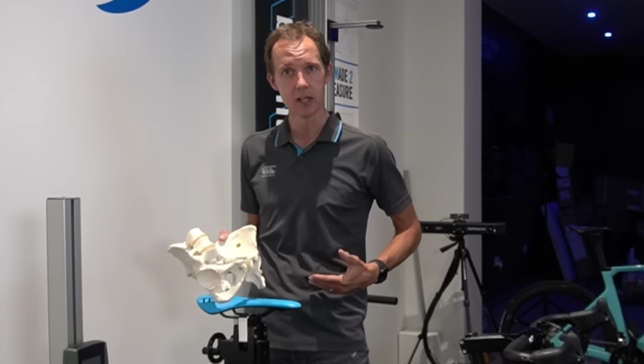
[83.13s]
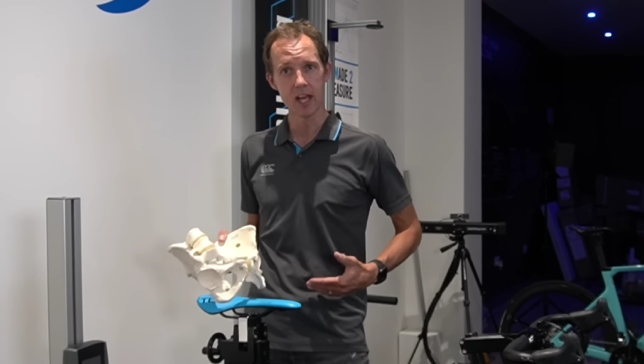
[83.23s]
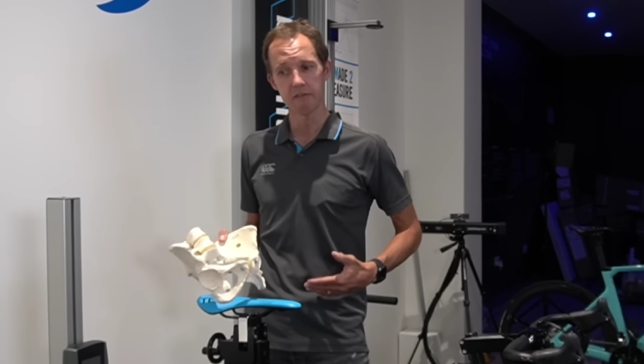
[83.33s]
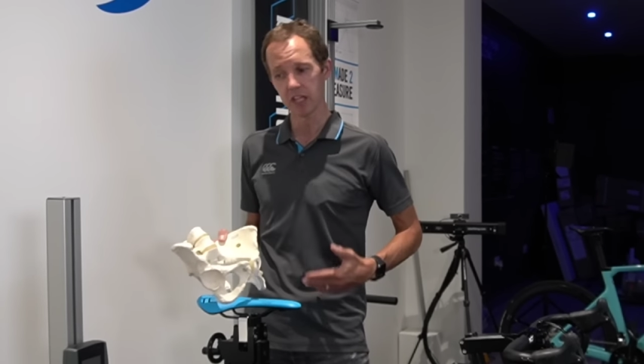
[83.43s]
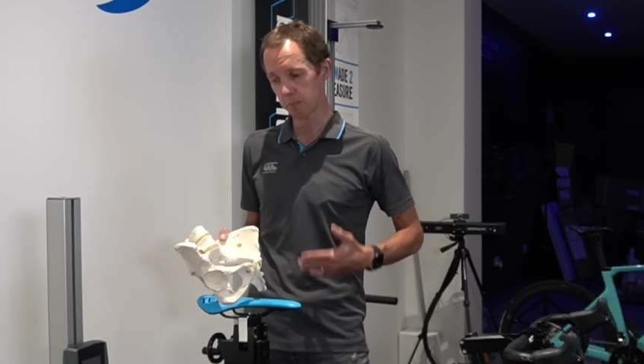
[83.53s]
They
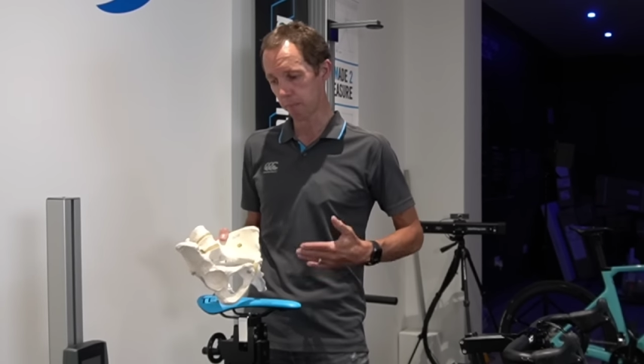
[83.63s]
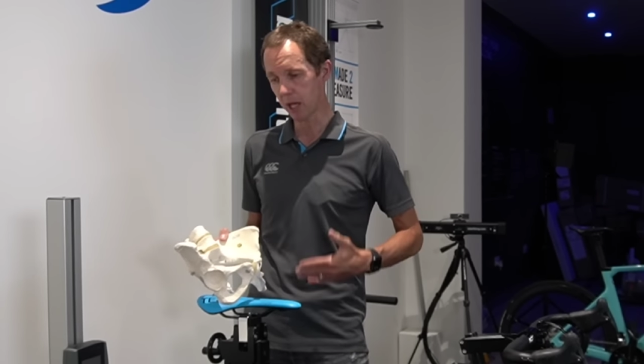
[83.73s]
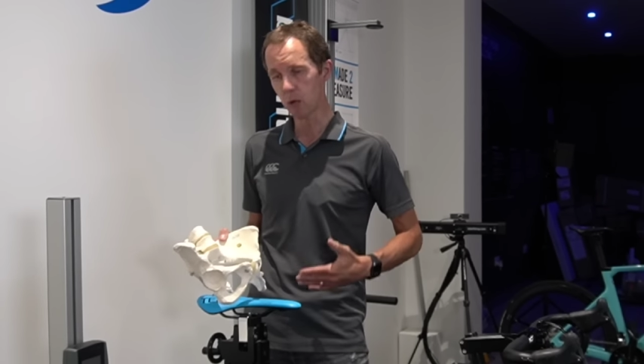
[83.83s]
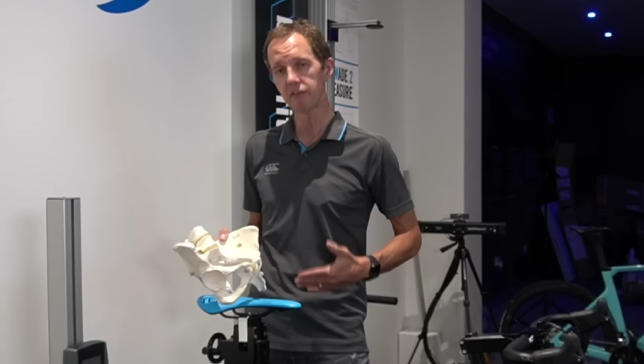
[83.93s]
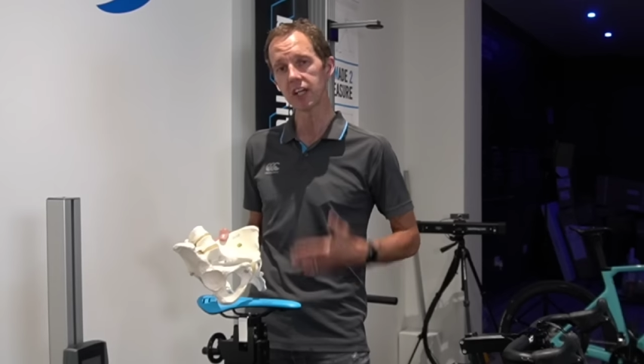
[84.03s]
have this
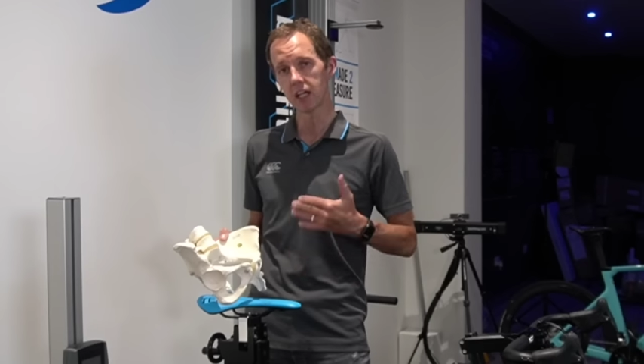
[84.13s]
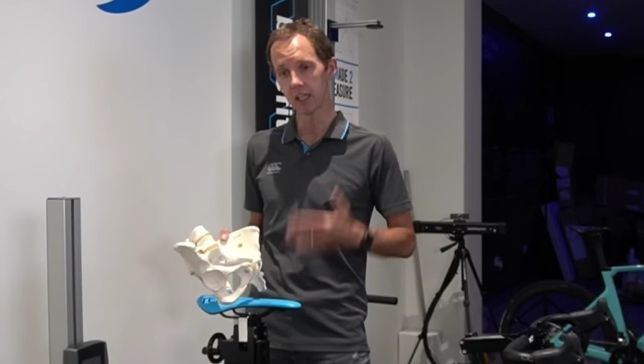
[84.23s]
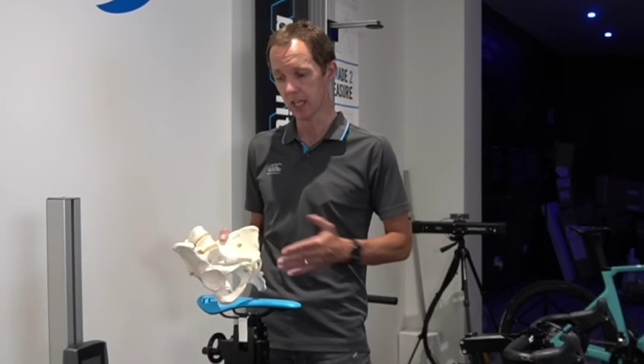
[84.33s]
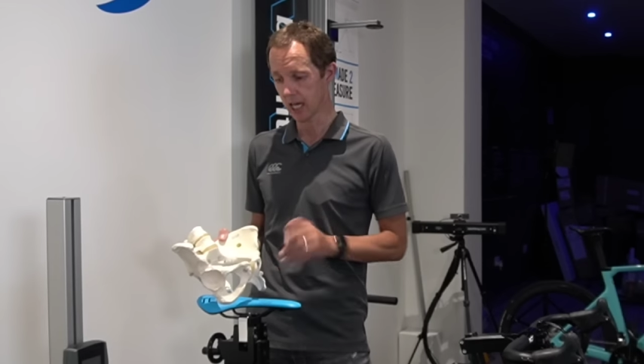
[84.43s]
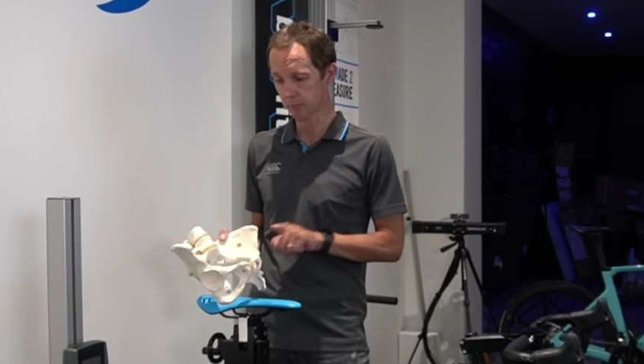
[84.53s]
pelvic
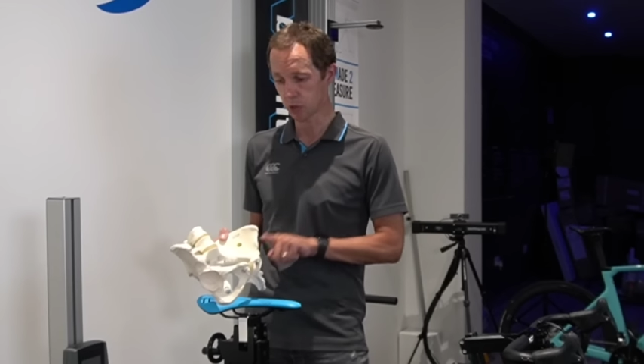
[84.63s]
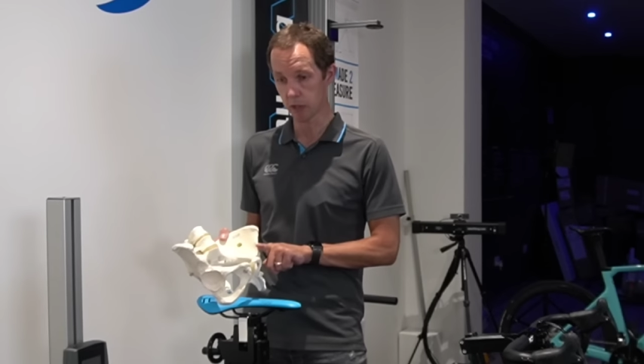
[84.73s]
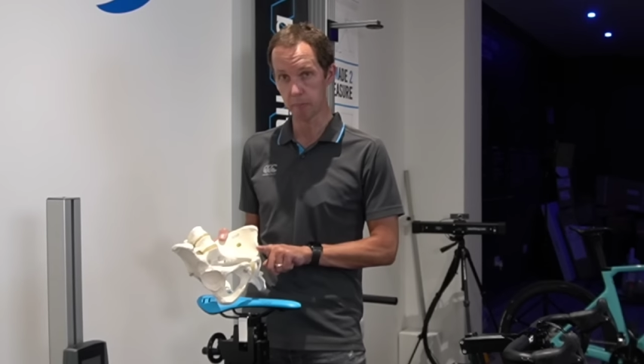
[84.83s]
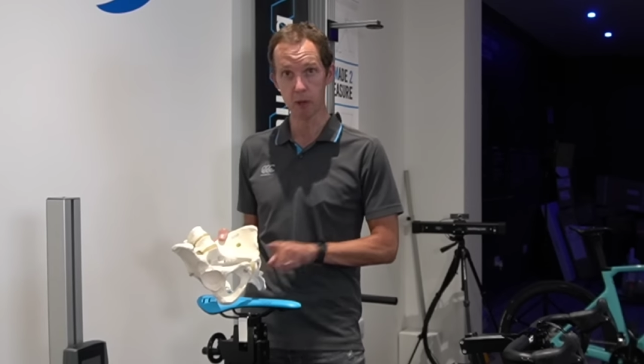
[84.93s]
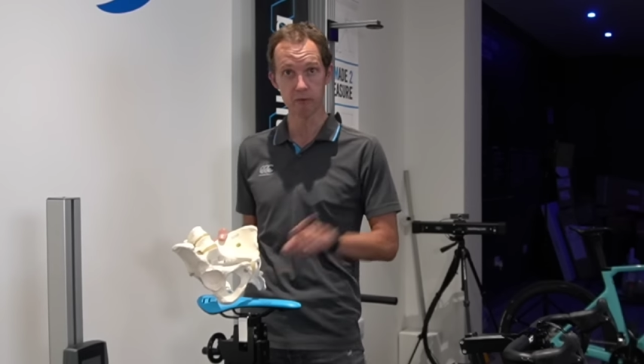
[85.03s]
collapse. So
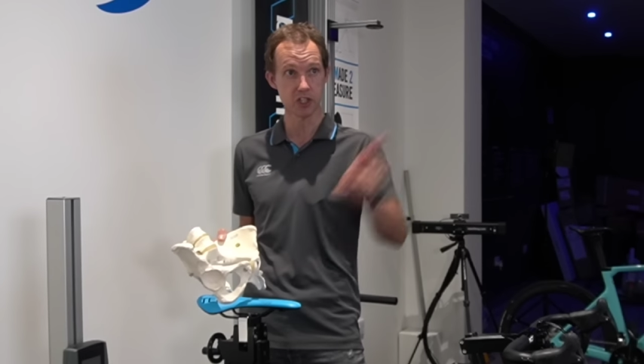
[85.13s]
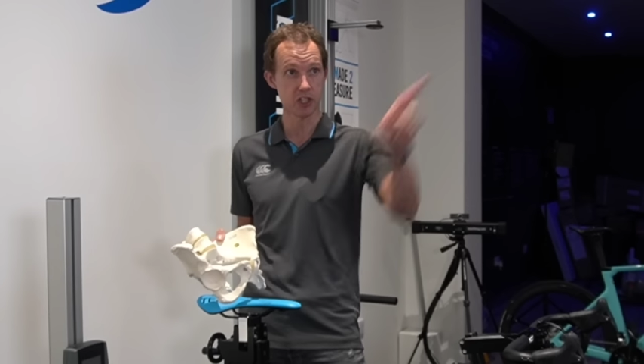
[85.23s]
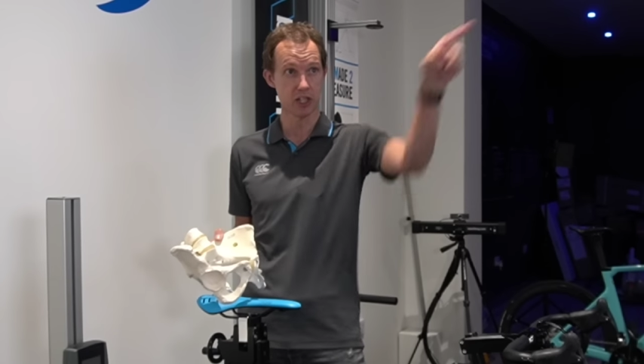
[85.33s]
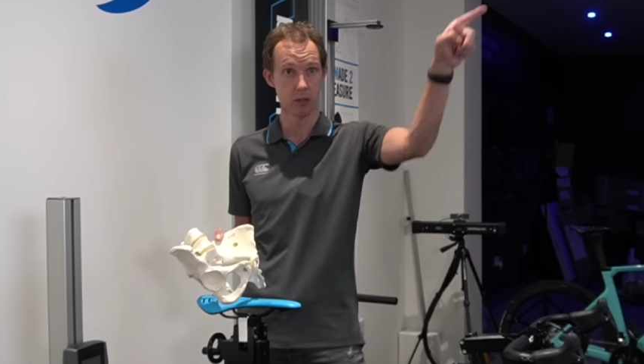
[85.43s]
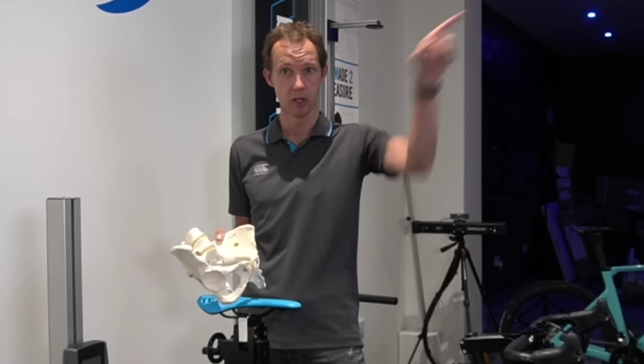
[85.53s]
the pelvis
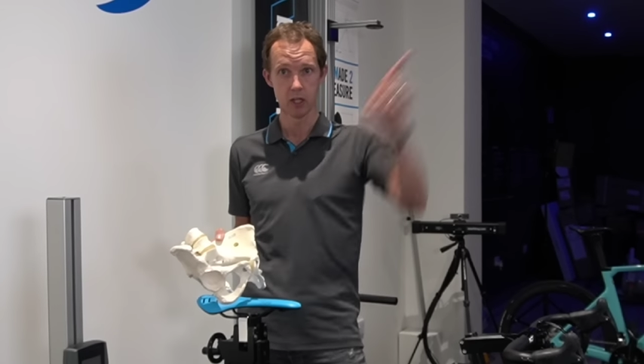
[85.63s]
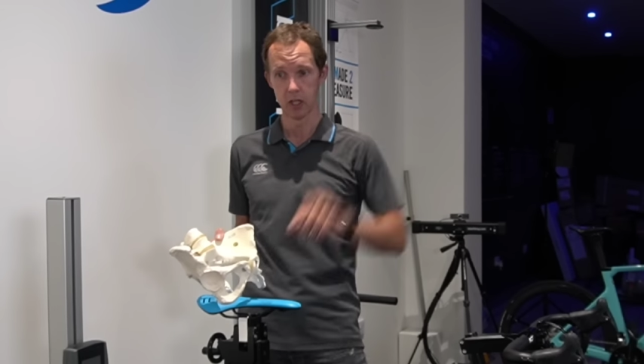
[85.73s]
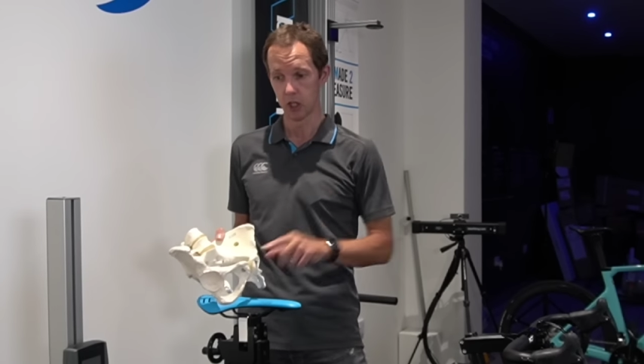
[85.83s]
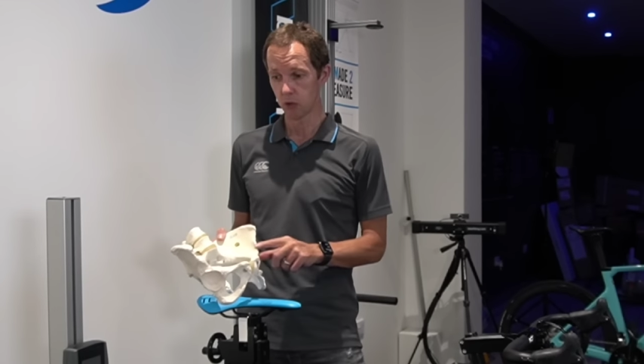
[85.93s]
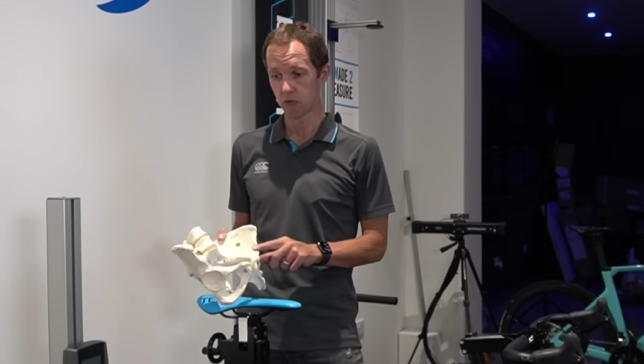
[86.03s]
is now
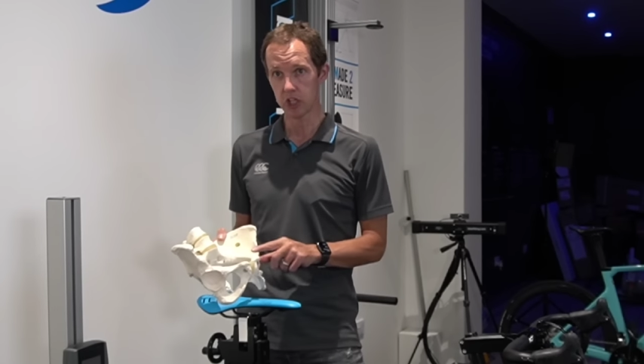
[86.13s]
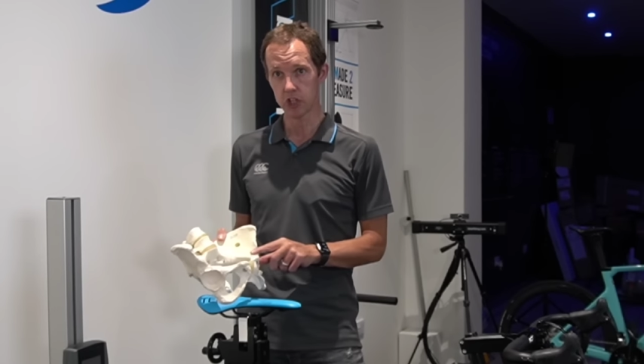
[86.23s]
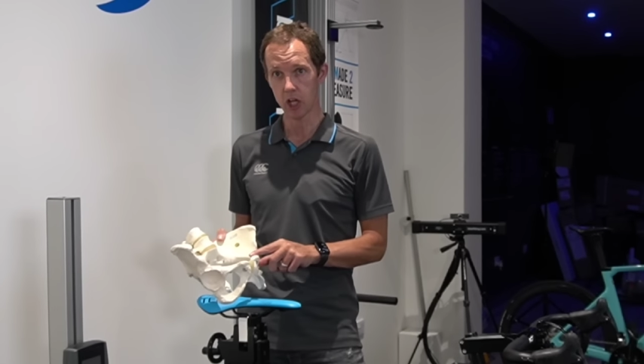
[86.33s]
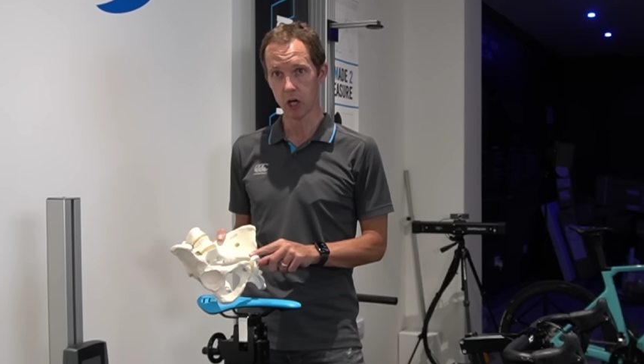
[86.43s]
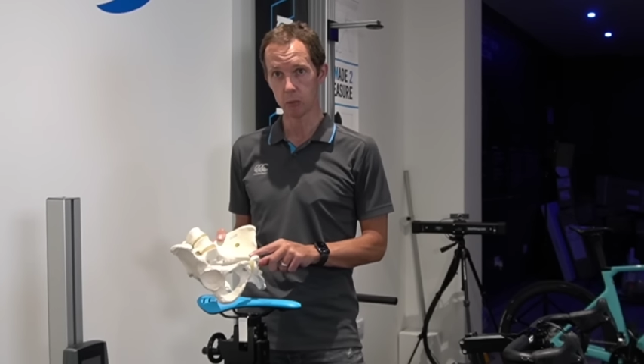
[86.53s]

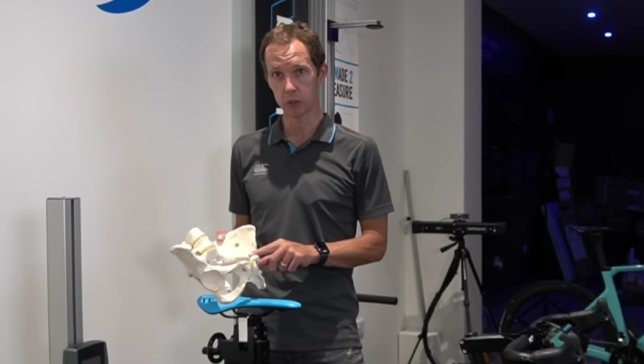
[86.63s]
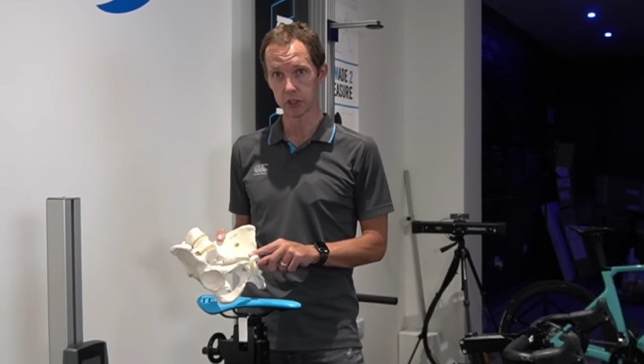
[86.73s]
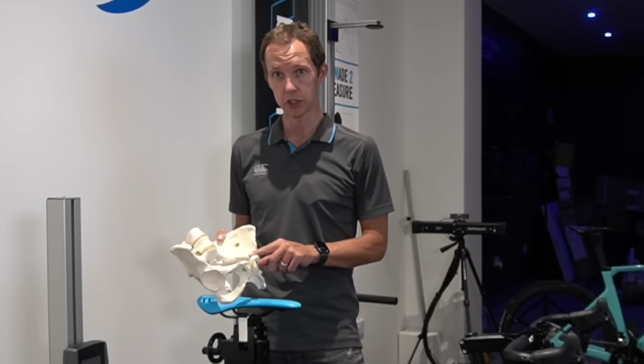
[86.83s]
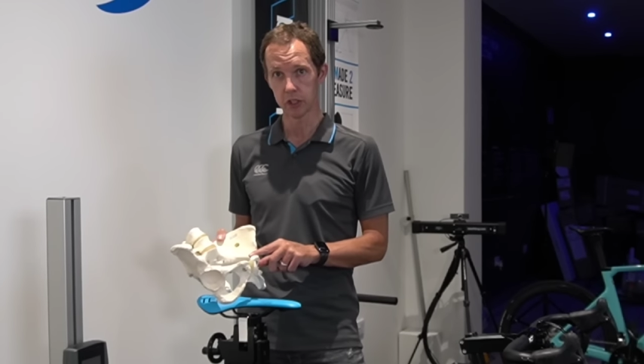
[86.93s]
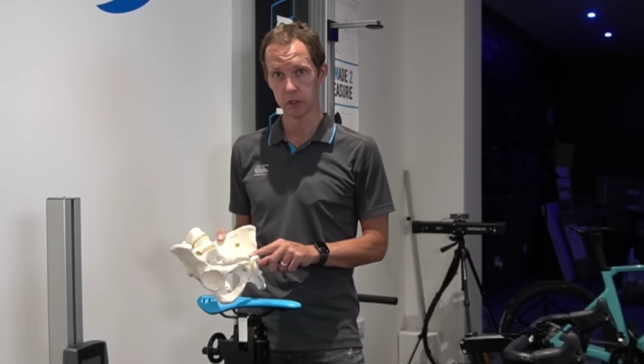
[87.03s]
reaching
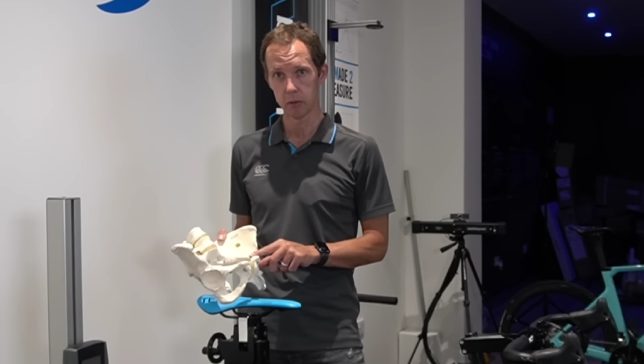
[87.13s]
upwards.